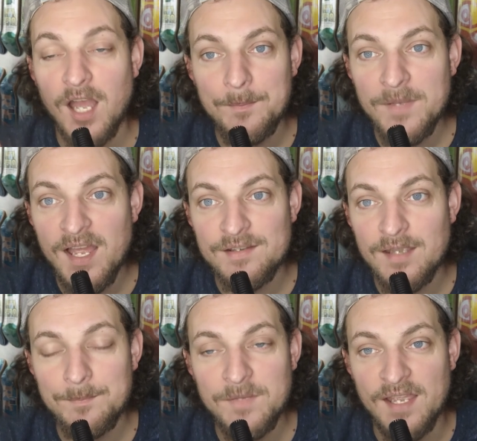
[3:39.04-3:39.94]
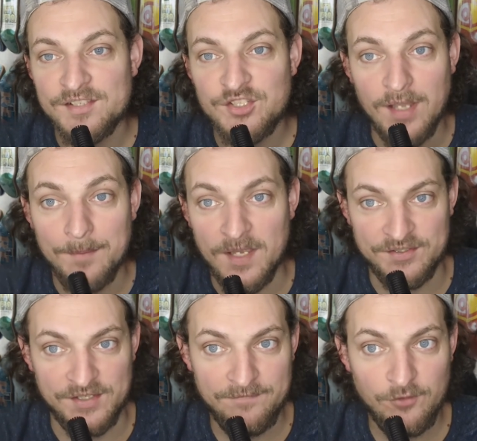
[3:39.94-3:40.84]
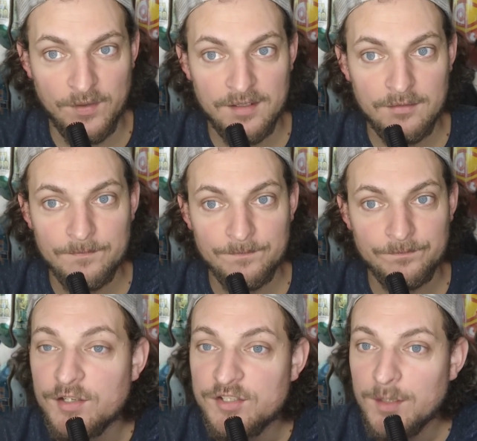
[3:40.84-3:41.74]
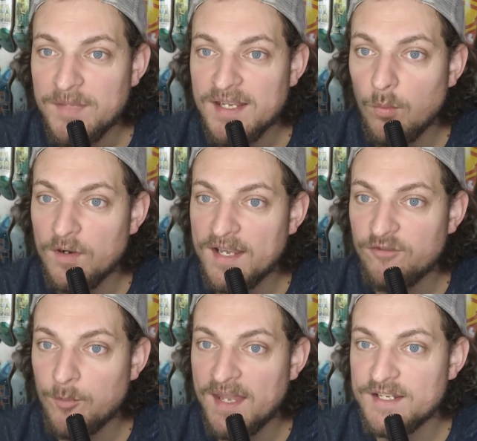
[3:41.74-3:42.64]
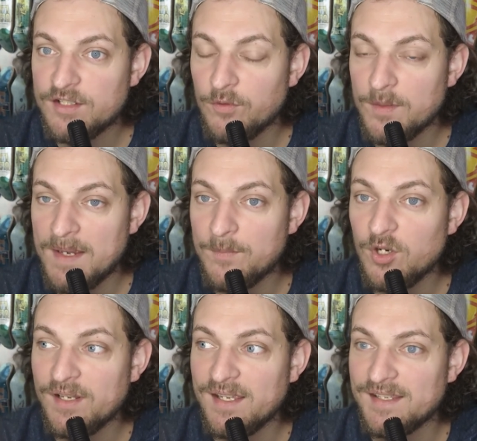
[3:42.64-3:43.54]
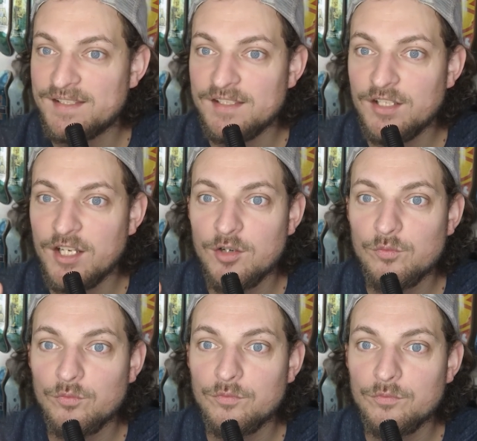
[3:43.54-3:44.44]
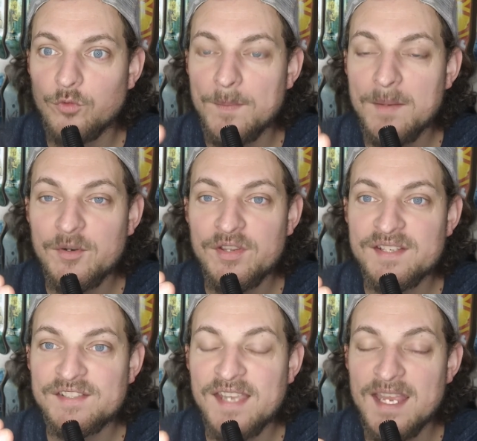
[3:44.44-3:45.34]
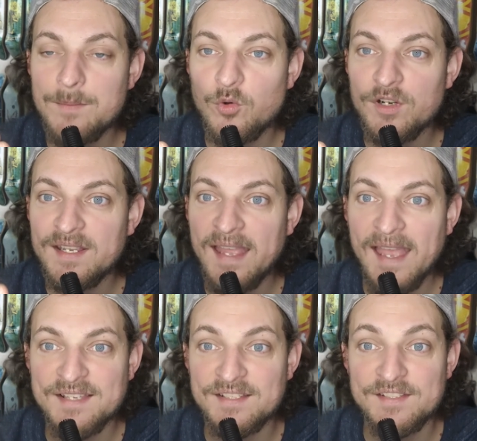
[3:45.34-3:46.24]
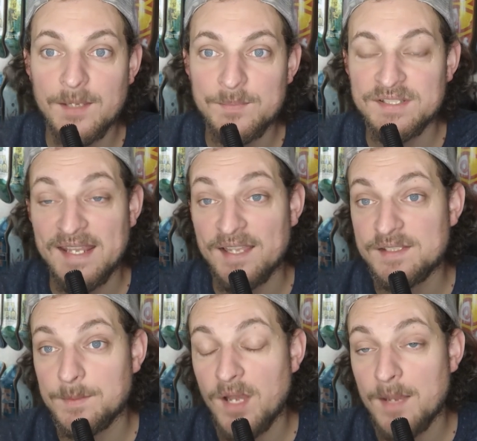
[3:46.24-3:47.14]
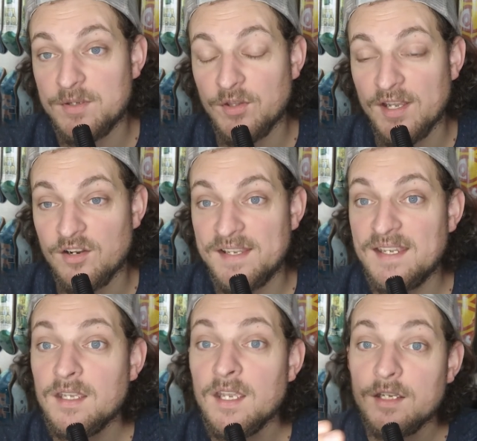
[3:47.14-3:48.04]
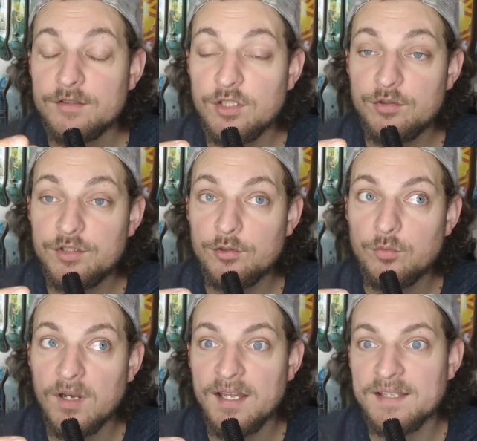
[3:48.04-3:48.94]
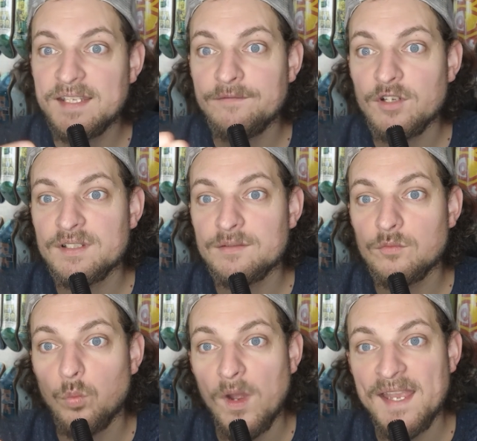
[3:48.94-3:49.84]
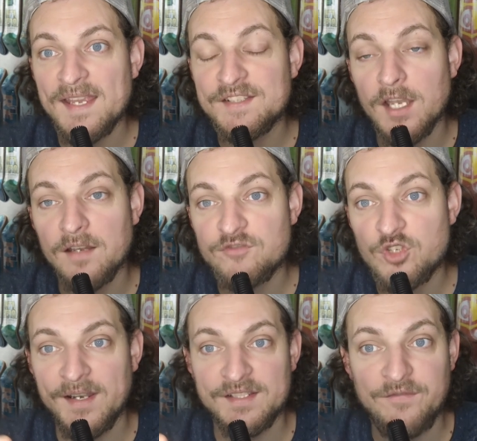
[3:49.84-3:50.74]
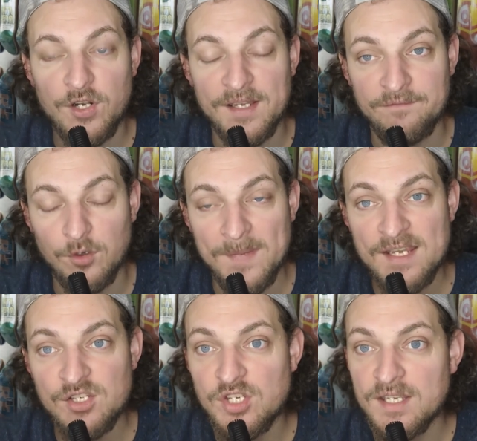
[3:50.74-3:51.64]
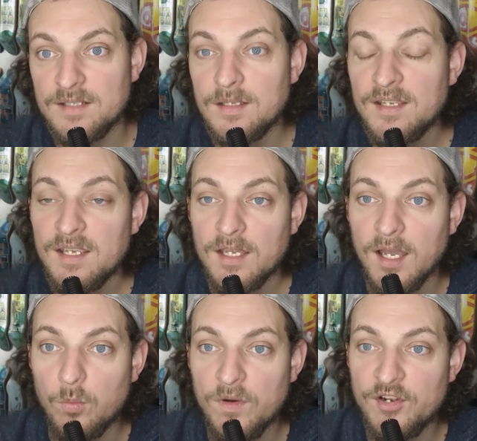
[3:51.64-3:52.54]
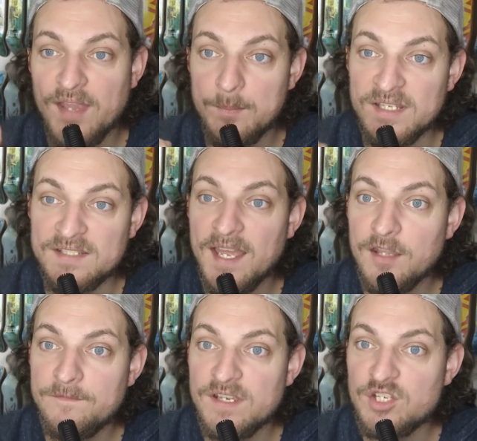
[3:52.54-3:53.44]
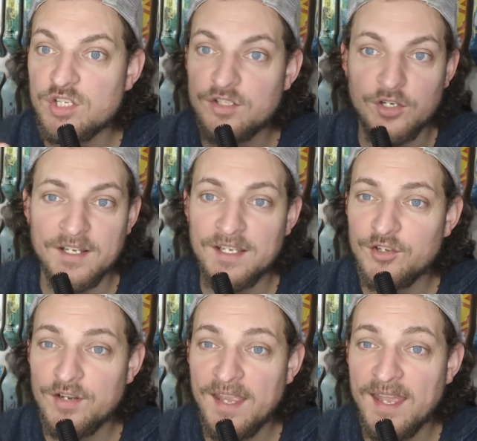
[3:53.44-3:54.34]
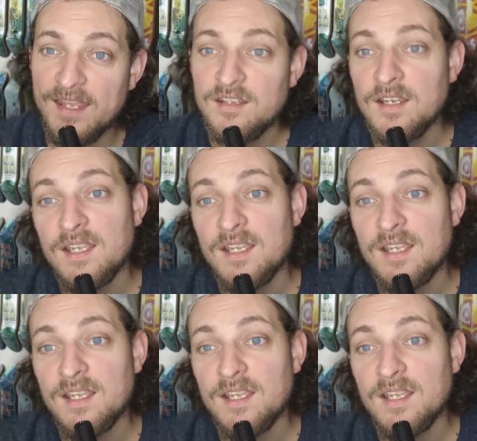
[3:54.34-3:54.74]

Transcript: I'm not I'm not I'm not suffering. So something I want everybody to remember is, you know, remember that skateboarding has its ups and downs in popularity due to uh, different ways of transferring information, uh, whether that be television or internet.